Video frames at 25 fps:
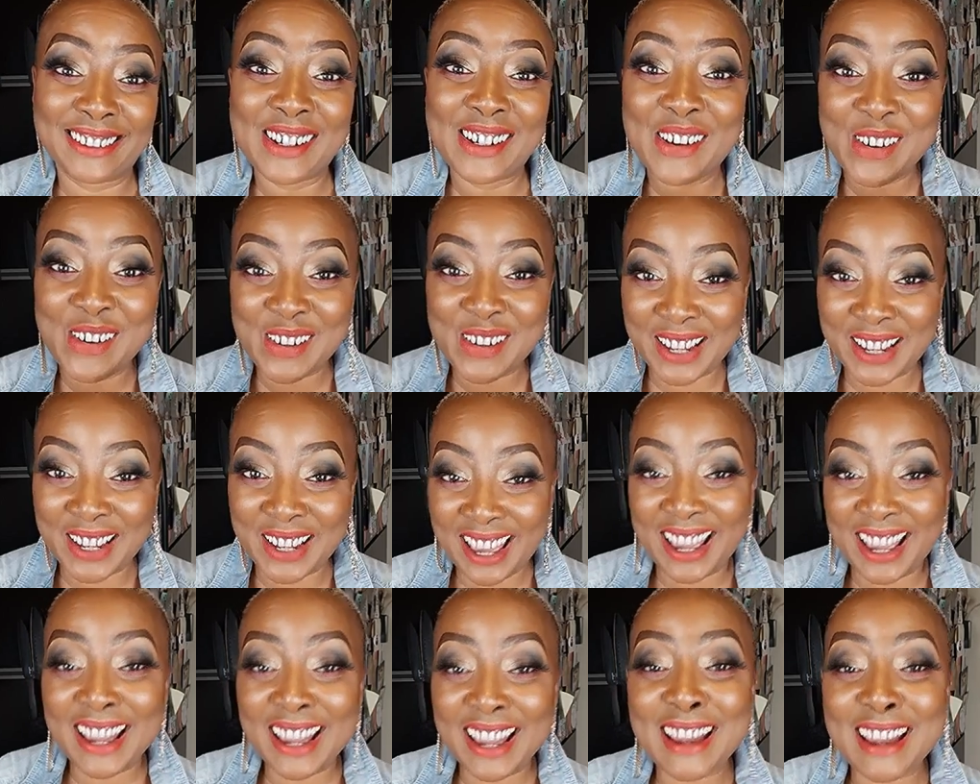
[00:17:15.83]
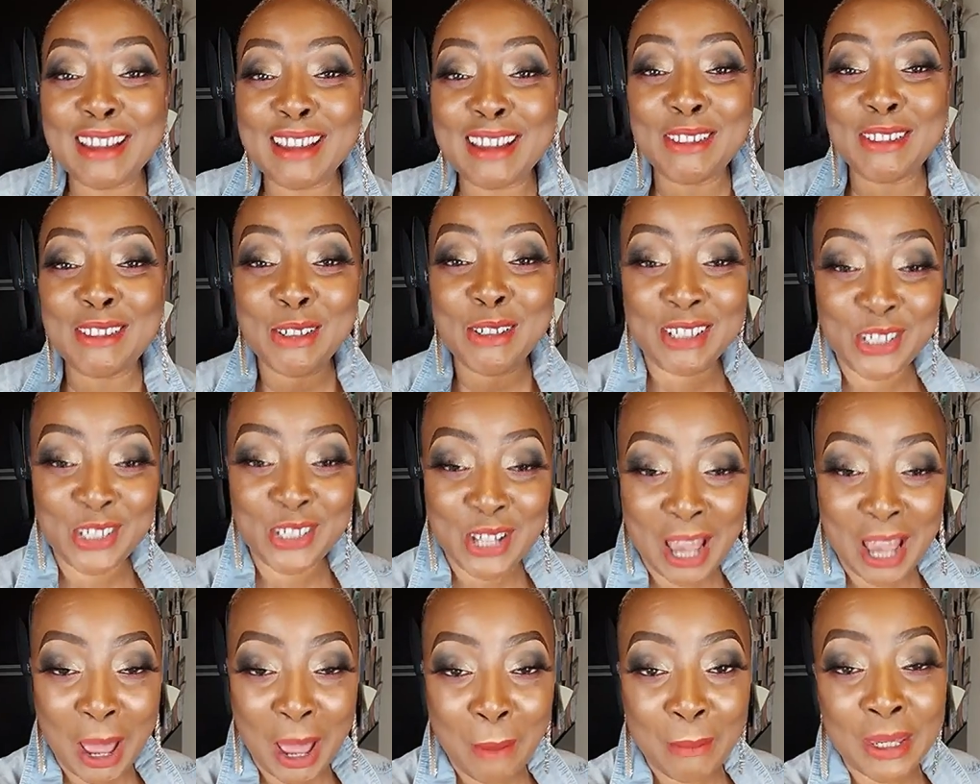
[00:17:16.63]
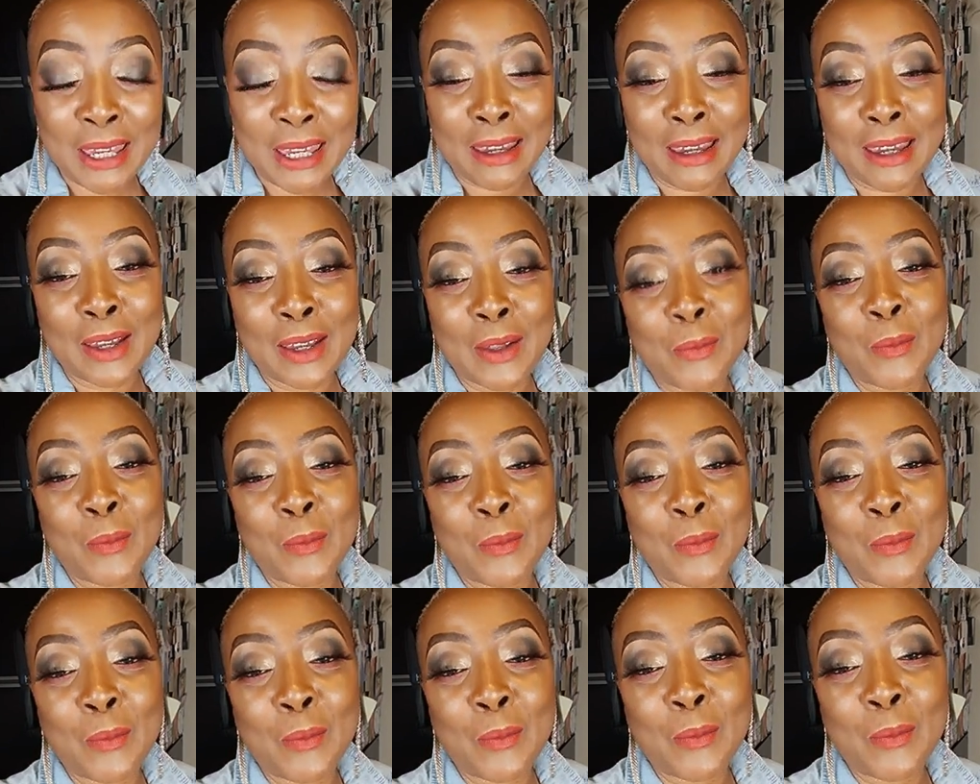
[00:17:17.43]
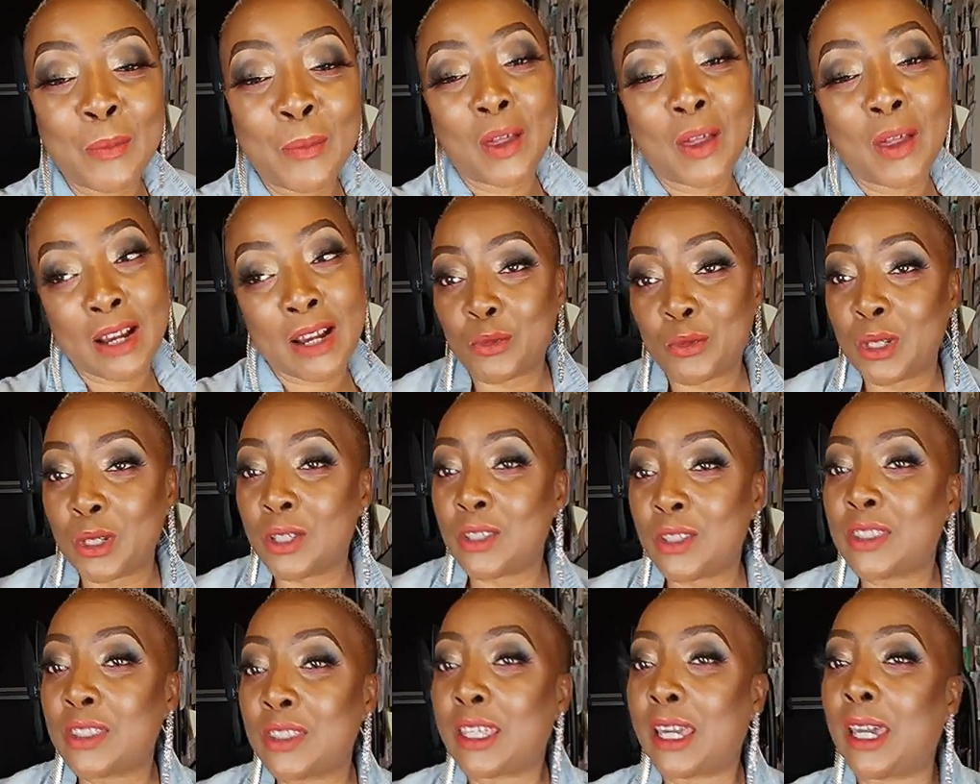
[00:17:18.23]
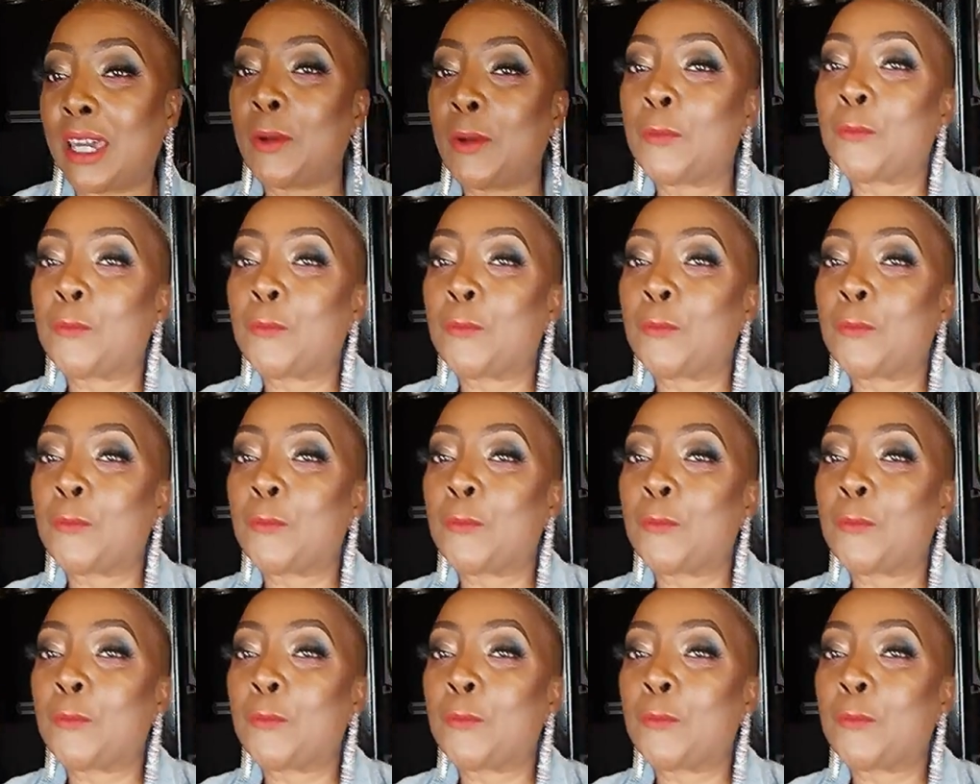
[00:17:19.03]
Okay, and you can chime in. All right, little thing.